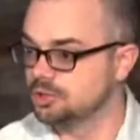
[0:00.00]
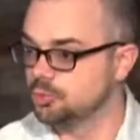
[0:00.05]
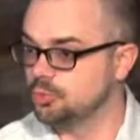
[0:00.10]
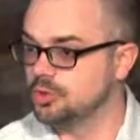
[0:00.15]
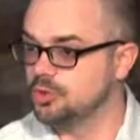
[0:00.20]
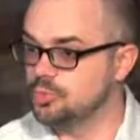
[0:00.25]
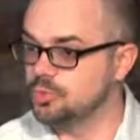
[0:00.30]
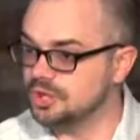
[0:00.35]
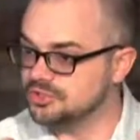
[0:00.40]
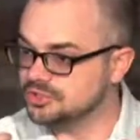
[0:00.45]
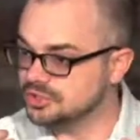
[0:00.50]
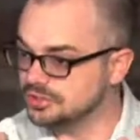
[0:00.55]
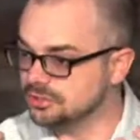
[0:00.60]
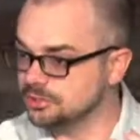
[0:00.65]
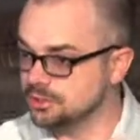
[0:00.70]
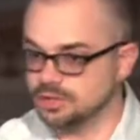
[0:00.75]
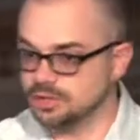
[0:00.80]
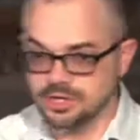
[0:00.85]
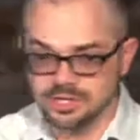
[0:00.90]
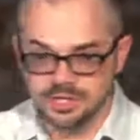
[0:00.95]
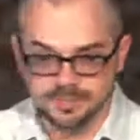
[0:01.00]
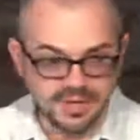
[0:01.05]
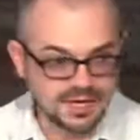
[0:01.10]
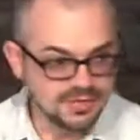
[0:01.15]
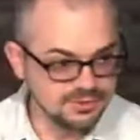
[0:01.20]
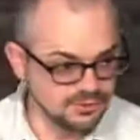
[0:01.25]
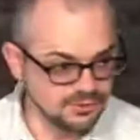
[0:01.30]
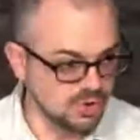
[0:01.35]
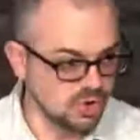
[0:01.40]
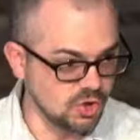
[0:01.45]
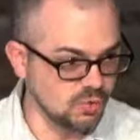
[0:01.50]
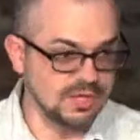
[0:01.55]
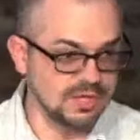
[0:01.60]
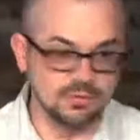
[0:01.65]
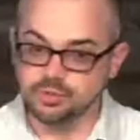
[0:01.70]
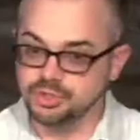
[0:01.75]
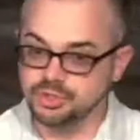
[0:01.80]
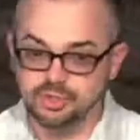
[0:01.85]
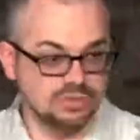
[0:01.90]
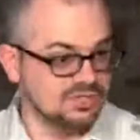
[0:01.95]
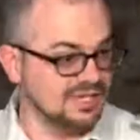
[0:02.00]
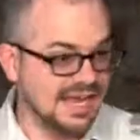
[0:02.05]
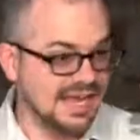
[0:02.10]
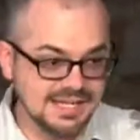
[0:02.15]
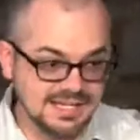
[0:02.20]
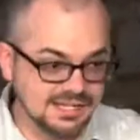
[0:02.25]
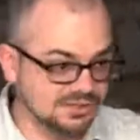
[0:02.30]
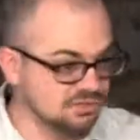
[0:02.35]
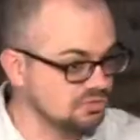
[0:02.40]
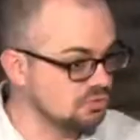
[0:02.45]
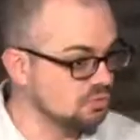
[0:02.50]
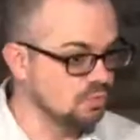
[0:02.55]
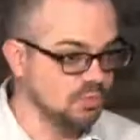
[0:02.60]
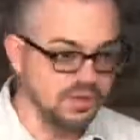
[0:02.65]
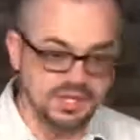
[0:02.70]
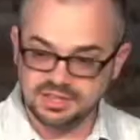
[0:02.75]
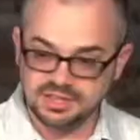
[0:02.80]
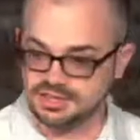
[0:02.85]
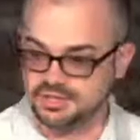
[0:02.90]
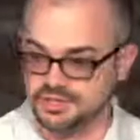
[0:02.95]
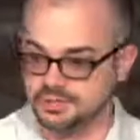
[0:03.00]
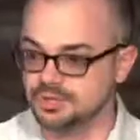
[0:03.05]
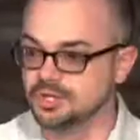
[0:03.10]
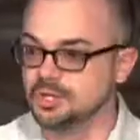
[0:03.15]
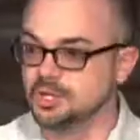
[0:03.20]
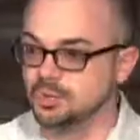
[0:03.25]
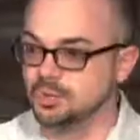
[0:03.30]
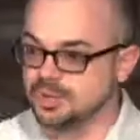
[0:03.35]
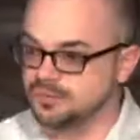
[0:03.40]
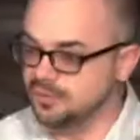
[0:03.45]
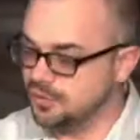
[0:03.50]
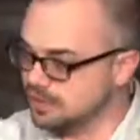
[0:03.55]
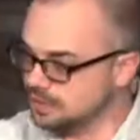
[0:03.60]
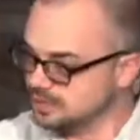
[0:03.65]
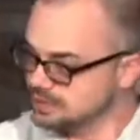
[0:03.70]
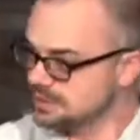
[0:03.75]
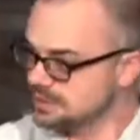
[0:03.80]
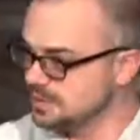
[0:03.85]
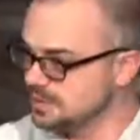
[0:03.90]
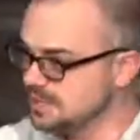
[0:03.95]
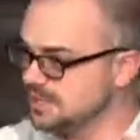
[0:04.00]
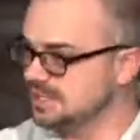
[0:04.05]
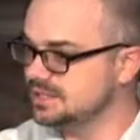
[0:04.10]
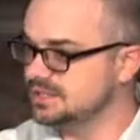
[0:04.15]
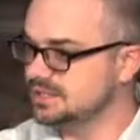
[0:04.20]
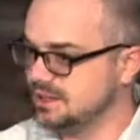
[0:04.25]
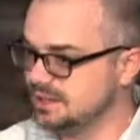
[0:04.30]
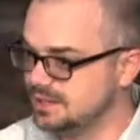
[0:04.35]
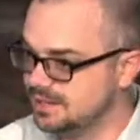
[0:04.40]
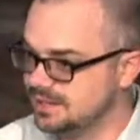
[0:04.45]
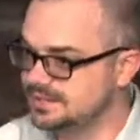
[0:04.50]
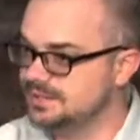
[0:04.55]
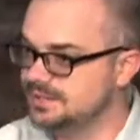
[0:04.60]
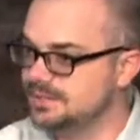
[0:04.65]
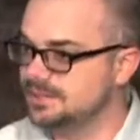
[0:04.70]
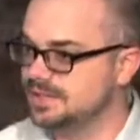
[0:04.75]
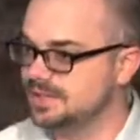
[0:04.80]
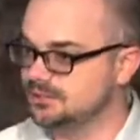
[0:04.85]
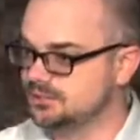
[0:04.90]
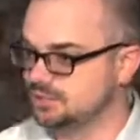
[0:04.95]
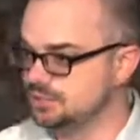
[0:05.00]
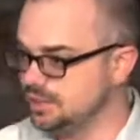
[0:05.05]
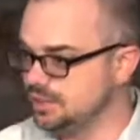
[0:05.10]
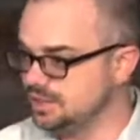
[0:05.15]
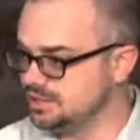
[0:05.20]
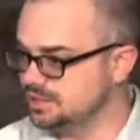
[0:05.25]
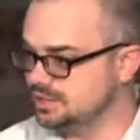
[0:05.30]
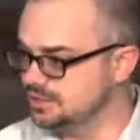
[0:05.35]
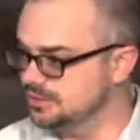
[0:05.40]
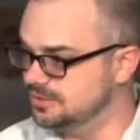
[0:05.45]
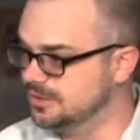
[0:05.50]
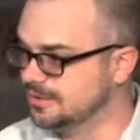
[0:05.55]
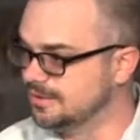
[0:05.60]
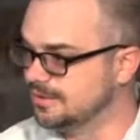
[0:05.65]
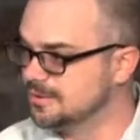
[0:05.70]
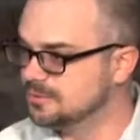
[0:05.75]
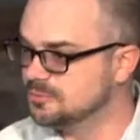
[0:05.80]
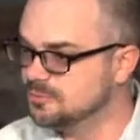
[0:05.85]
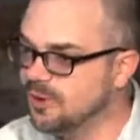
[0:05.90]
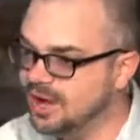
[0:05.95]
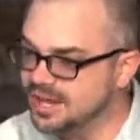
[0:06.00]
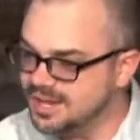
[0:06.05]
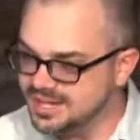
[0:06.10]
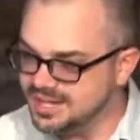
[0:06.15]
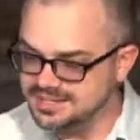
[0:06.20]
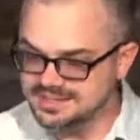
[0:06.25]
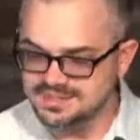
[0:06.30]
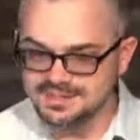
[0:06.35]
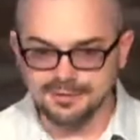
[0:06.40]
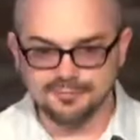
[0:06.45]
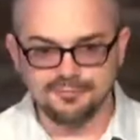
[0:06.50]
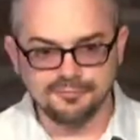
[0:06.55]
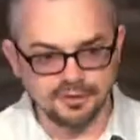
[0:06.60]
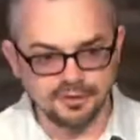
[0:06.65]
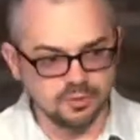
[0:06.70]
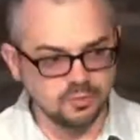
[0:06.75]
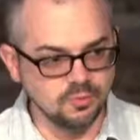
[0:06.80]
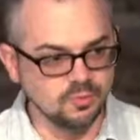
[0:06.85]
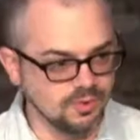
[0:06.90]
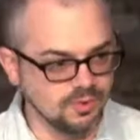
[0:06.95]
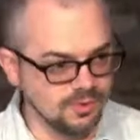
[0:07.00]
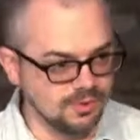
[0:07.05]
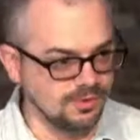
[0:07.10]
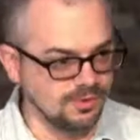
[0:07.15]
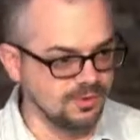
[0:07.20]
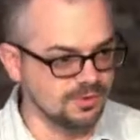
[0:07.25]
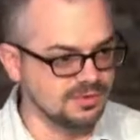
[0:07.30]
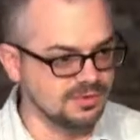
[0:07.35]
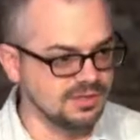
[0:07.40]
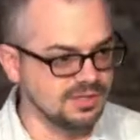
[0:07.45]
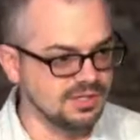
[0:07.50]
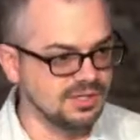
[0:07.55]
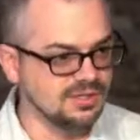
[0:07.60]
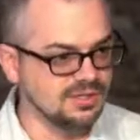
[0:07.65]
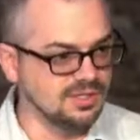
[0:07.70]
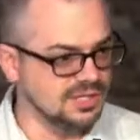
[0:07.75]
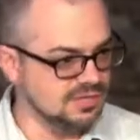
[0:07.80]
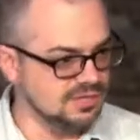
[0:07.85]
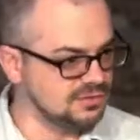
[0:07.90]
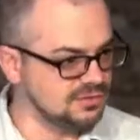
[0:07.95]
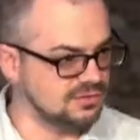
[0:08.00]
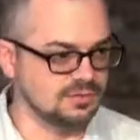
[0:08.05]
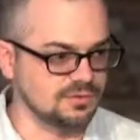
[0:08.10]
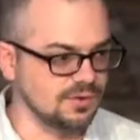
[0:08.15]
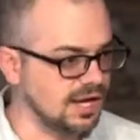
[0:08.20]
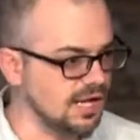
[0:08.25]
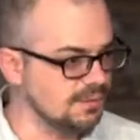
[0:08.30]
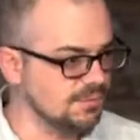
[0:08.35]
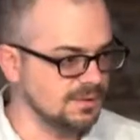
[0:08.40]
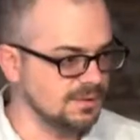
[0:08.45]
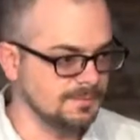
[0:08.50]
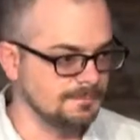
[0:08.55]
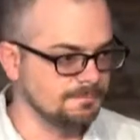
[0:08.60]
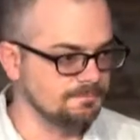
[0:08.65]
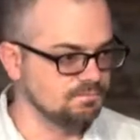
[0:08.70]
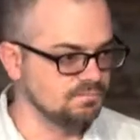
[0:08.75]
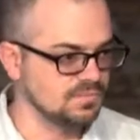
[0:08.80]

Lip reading: We want to learn about your homeland. Will you take us with you? We've heard that God is with you." What a different world that he's describing.